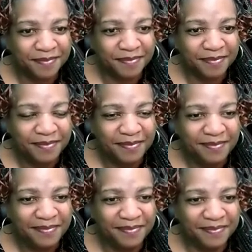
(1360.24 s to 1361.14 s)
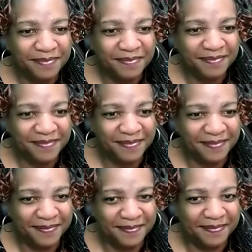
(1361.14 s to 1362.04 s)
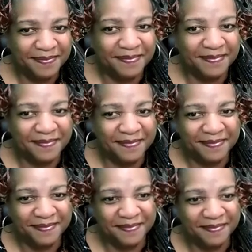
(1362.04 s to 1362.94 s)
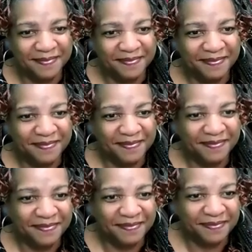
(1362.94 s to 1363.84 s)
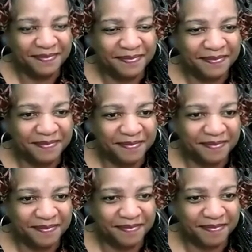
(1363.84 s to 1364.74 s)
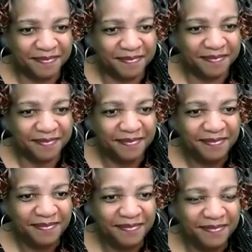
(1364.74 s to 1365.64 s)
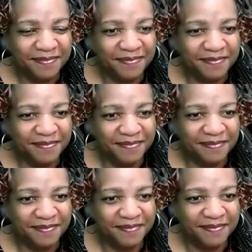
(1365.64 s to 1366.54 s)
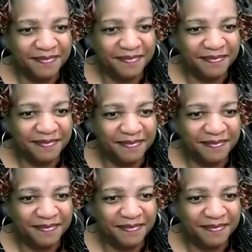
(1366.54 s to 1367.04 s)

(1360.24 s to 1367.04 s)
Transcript: The person shown says nothing.